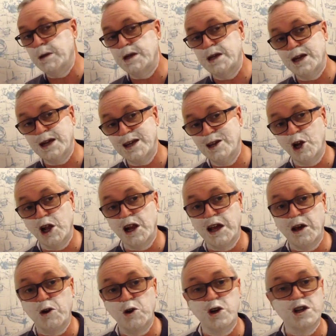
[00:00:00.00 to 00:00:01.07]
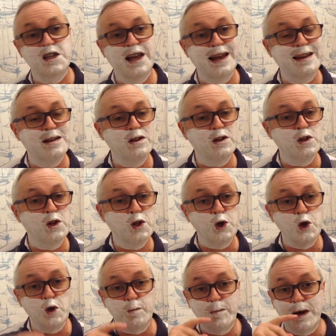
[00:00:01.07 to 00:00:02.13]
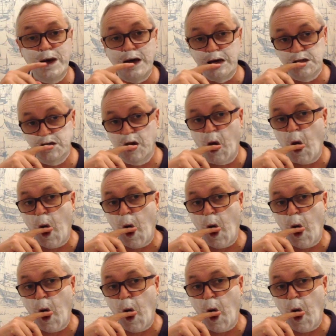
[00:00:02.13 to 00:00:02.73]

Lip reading: particularly on the second and third pass,